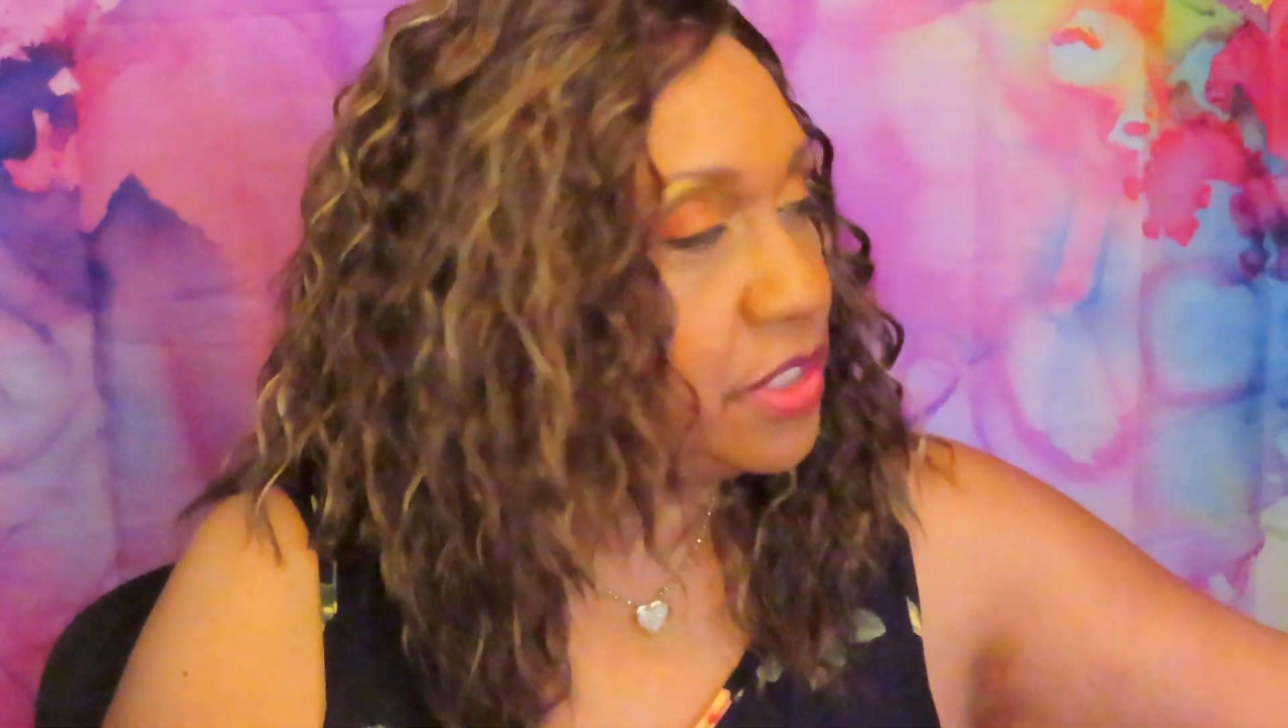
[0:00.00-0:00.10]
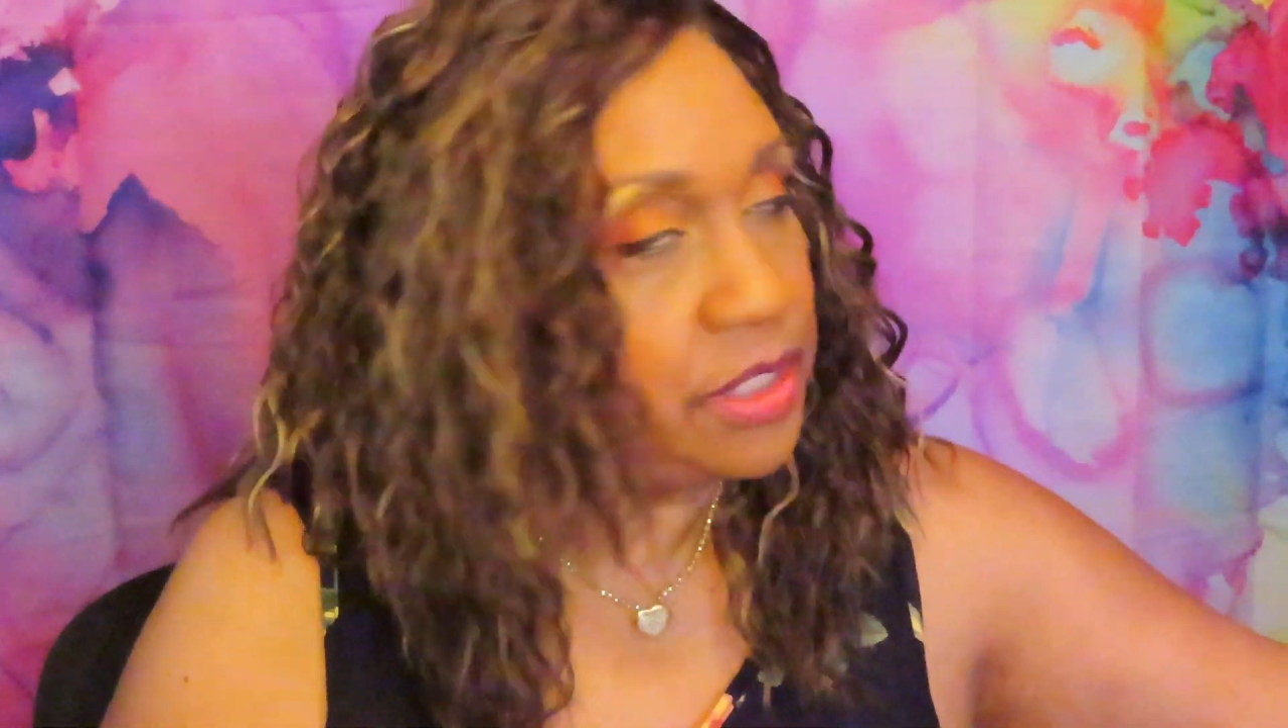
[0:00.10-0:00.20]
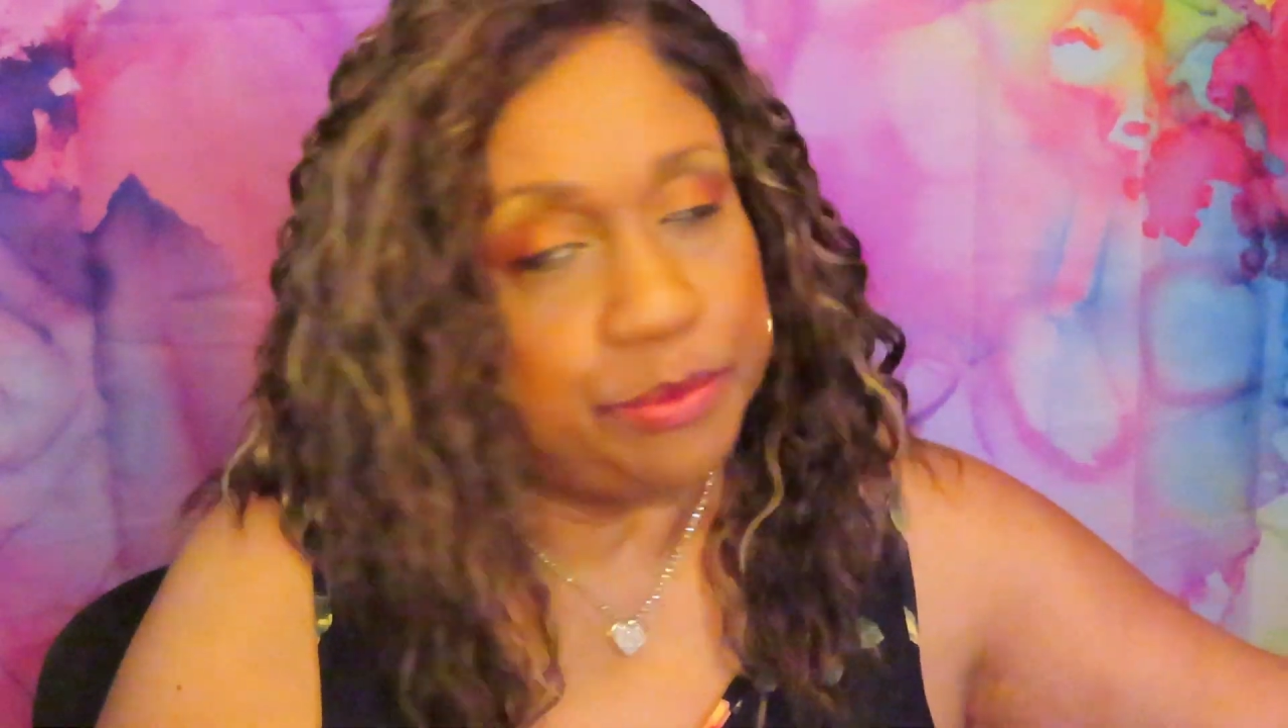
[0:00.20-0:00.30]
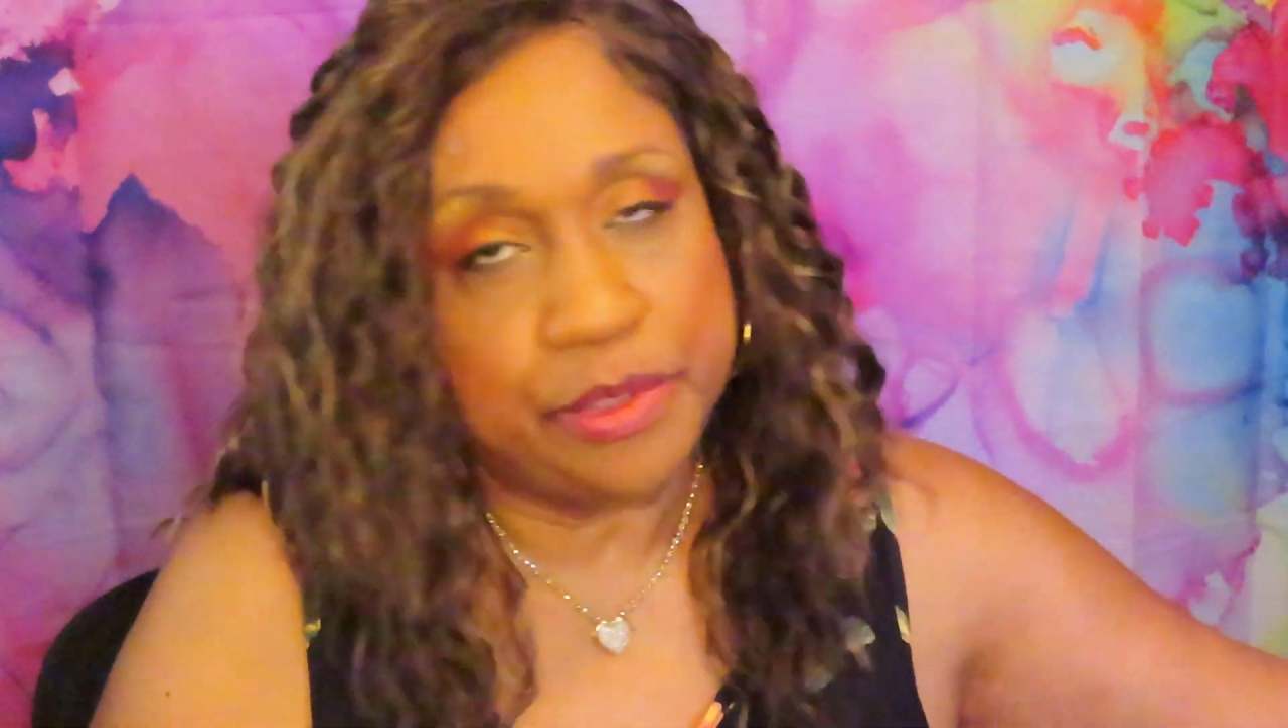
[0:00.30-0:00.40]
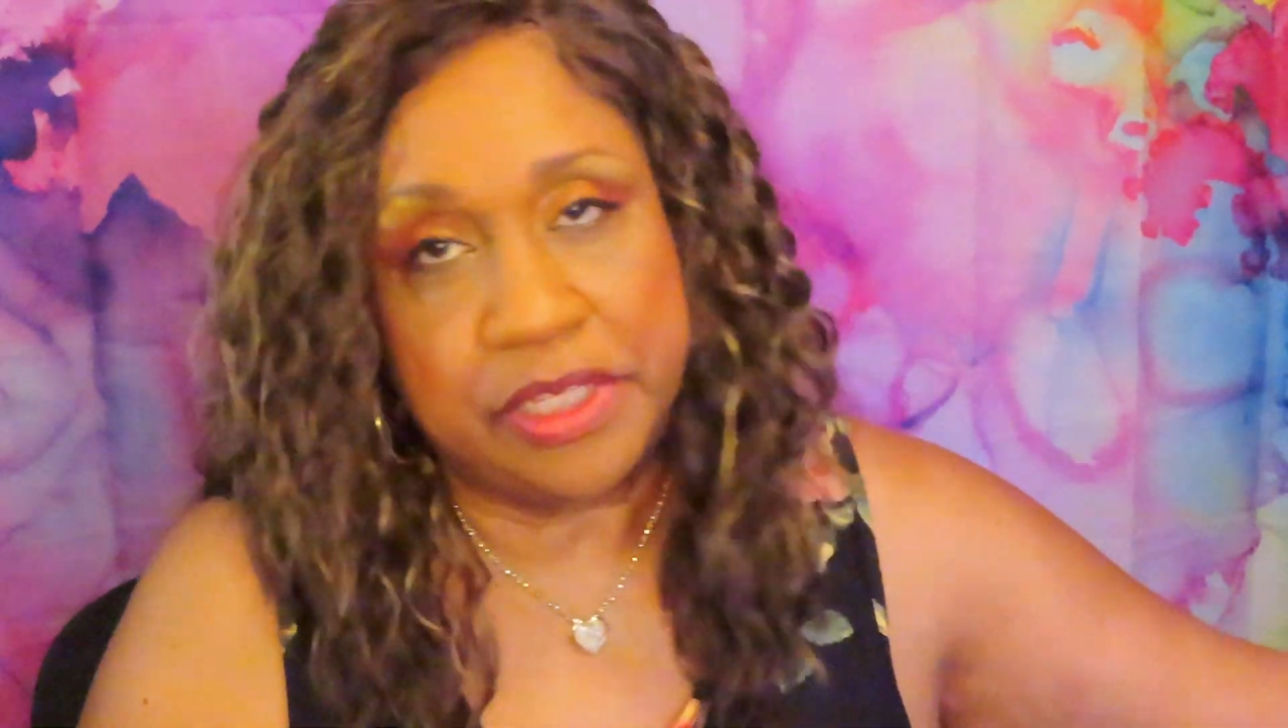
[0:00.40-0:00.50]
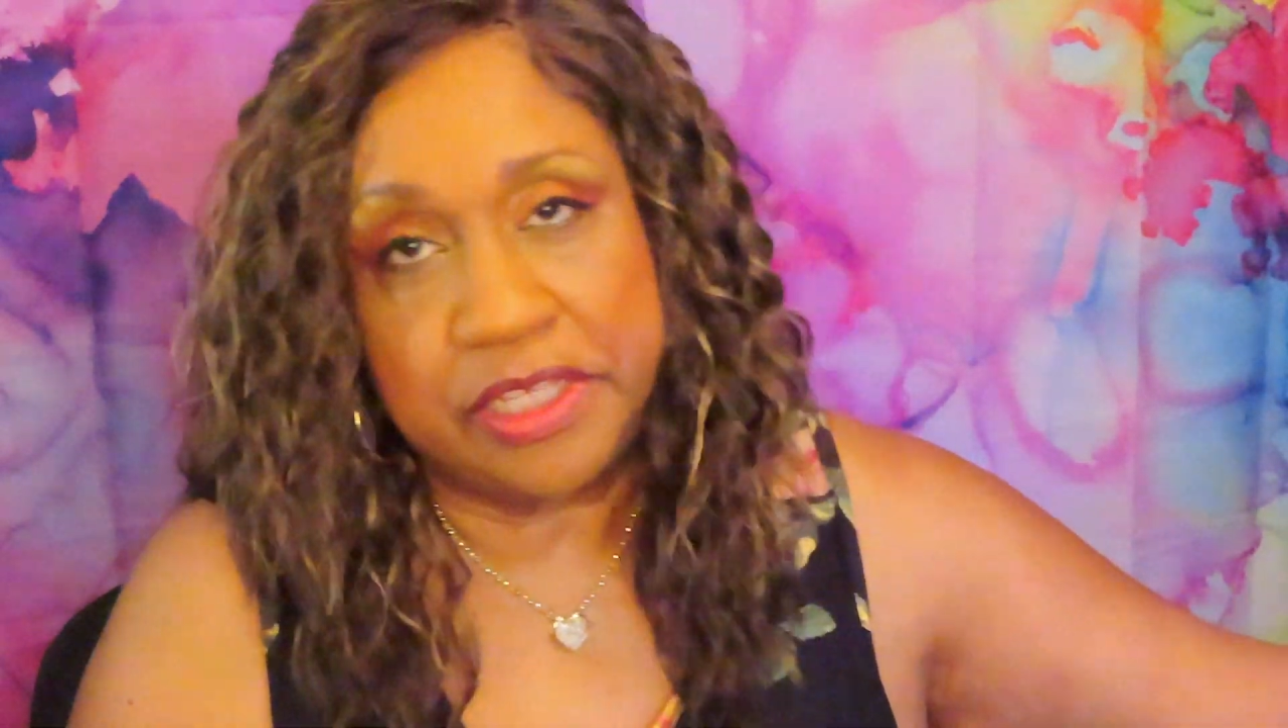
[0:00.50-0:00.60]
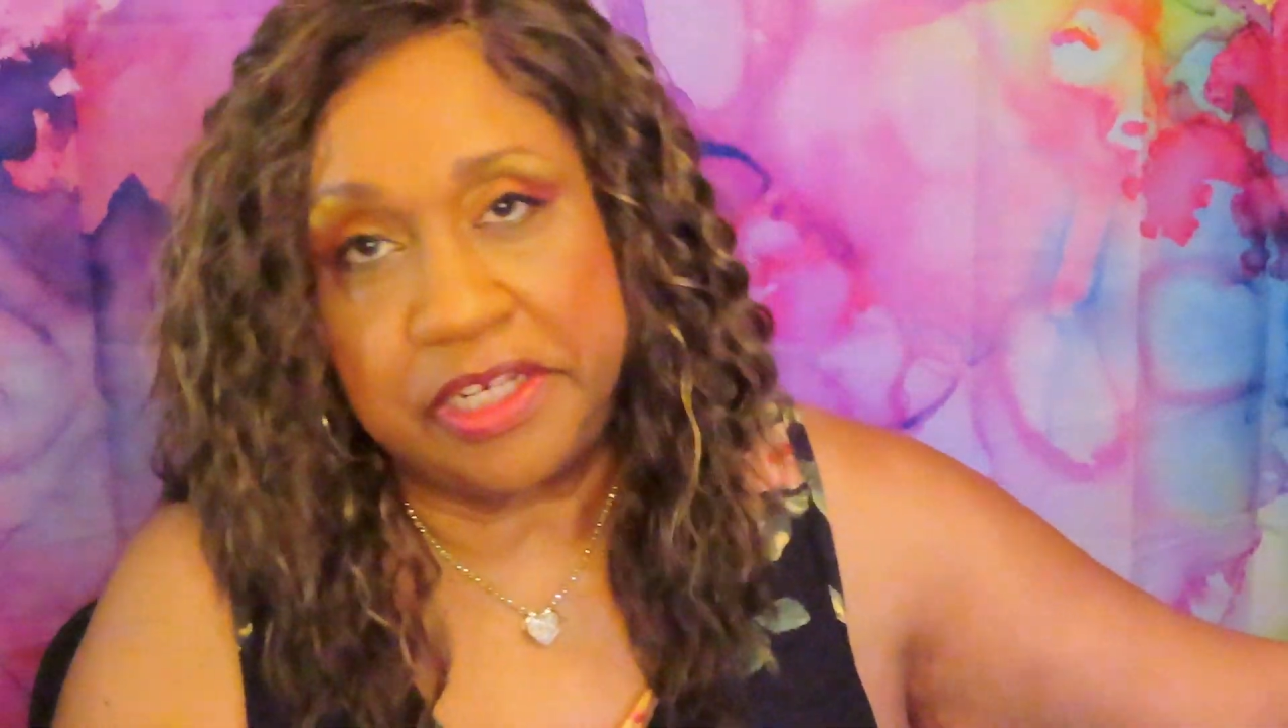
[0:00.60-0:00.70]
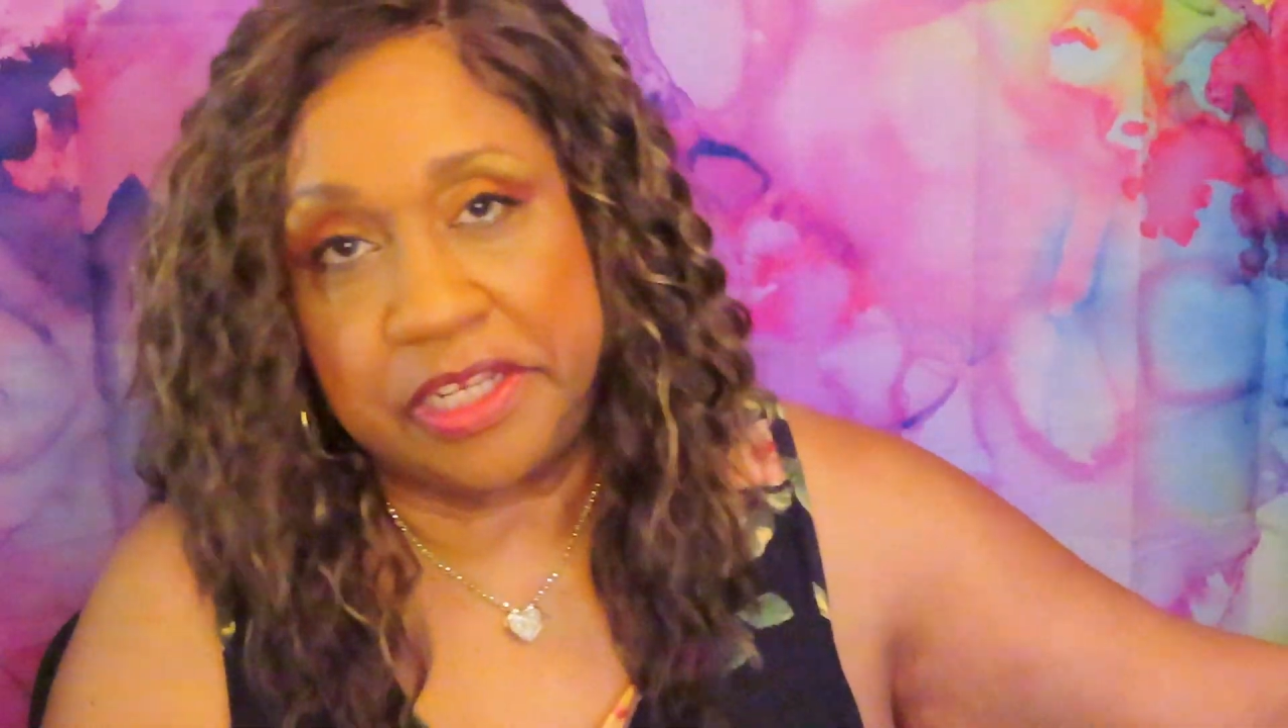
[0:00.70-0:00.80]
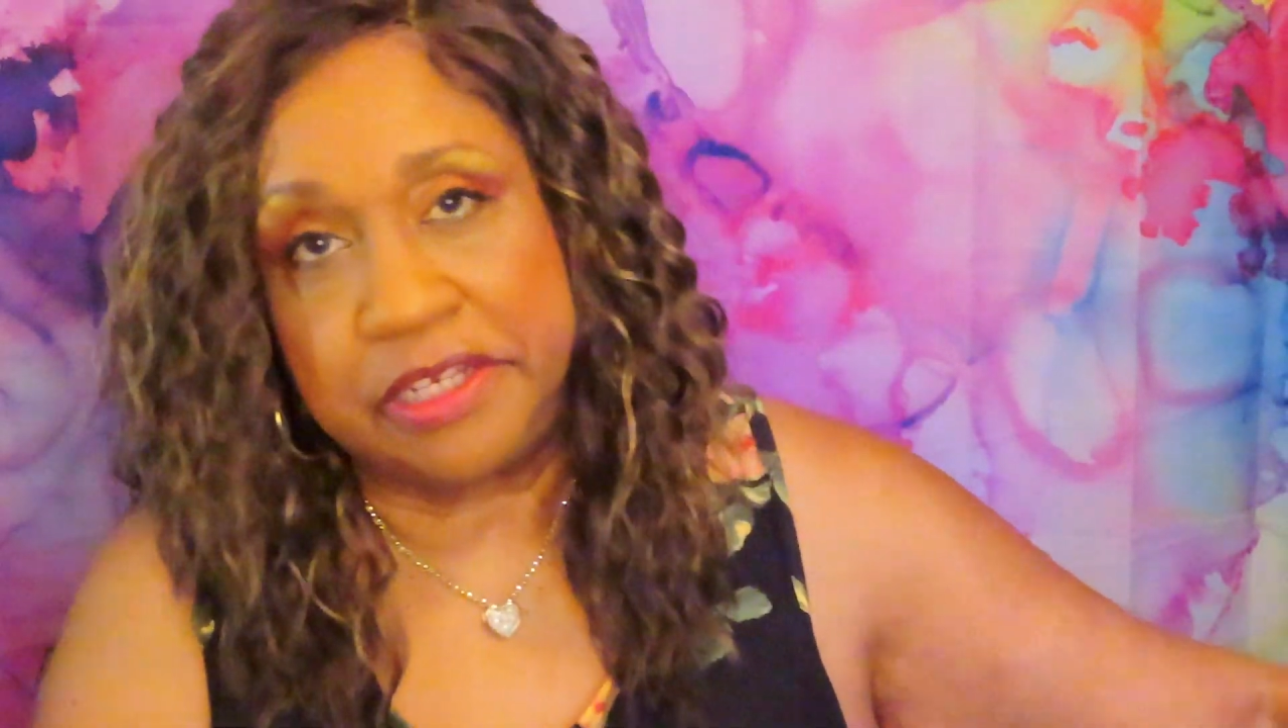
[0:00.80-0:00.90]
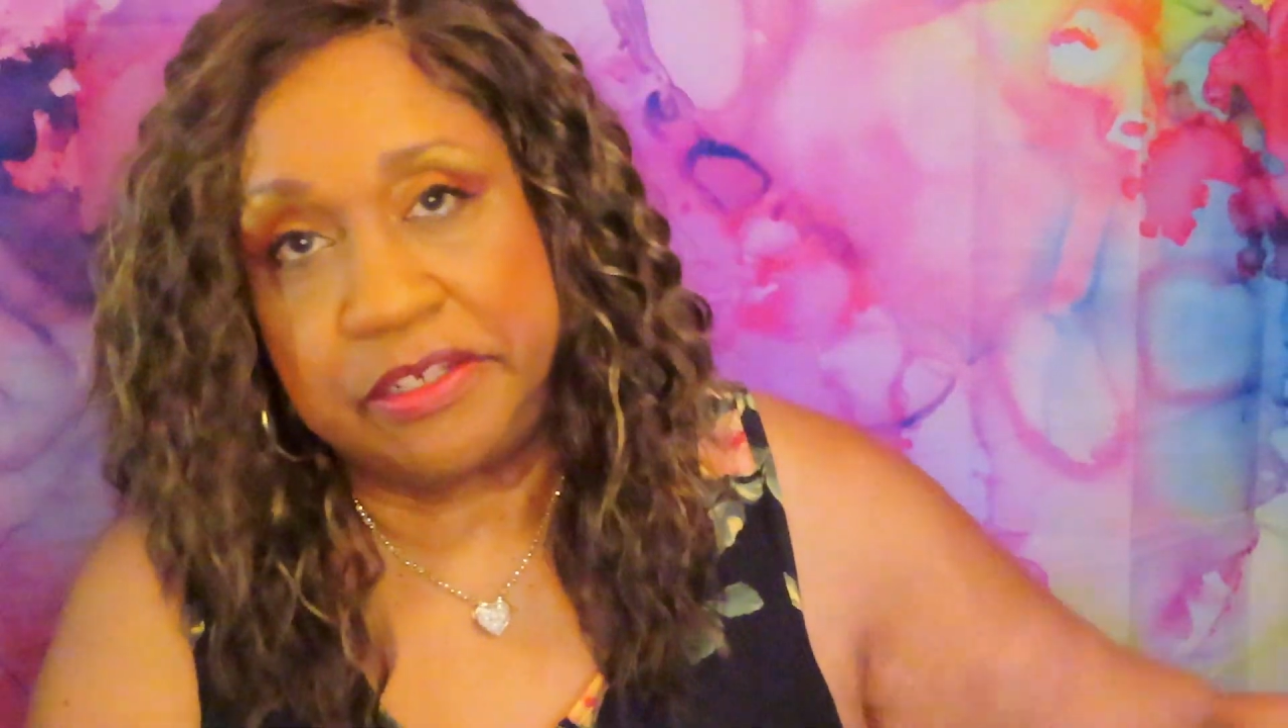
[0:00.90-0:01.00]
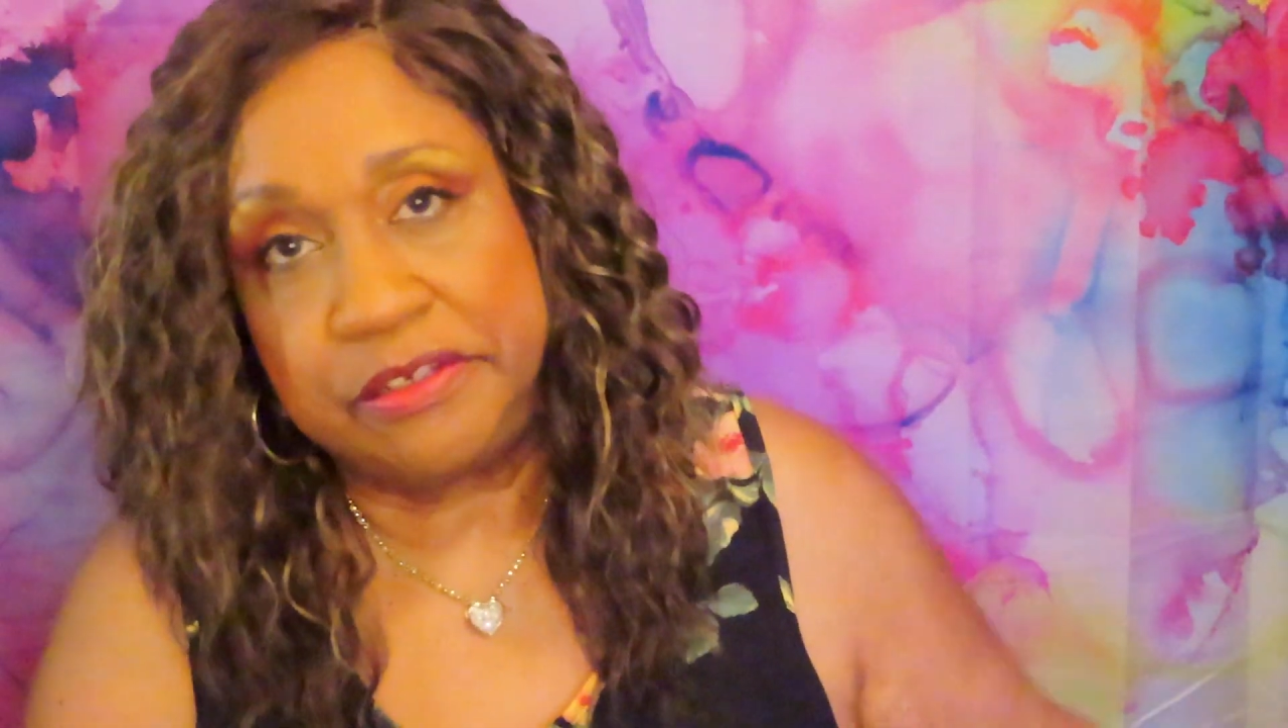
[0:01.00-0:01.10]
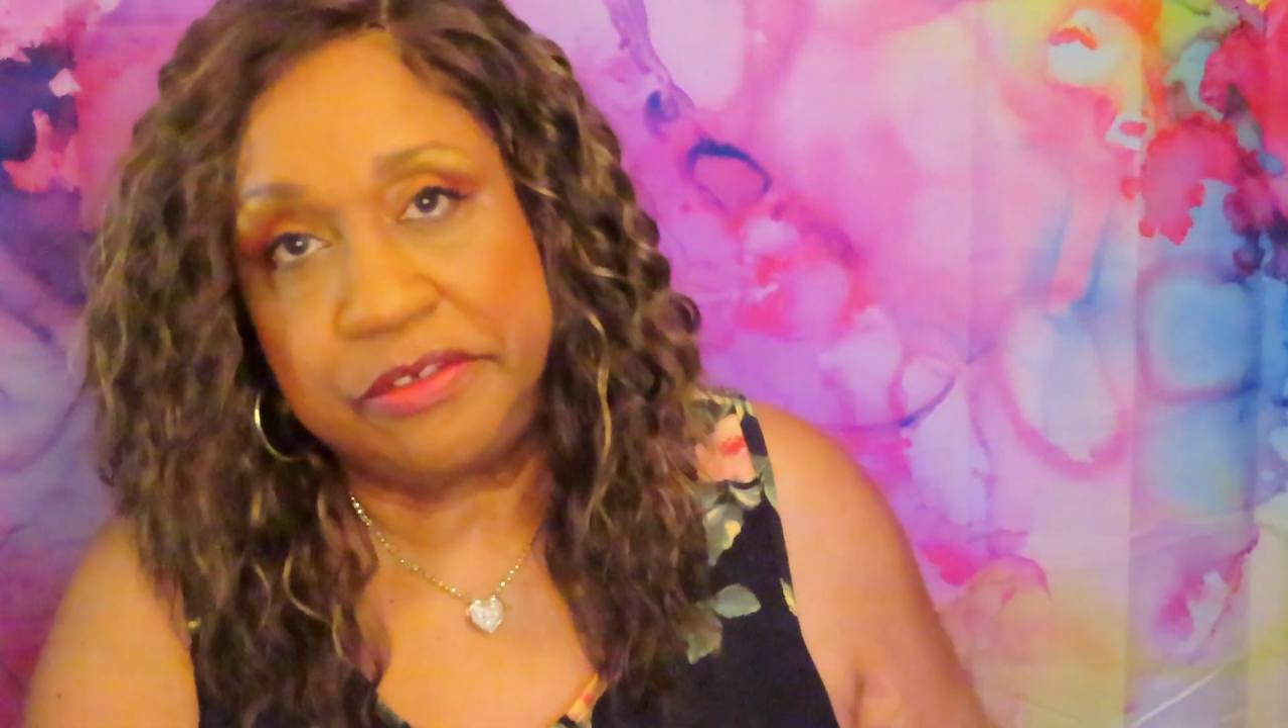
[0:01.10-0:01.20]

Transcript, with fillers: Lemon and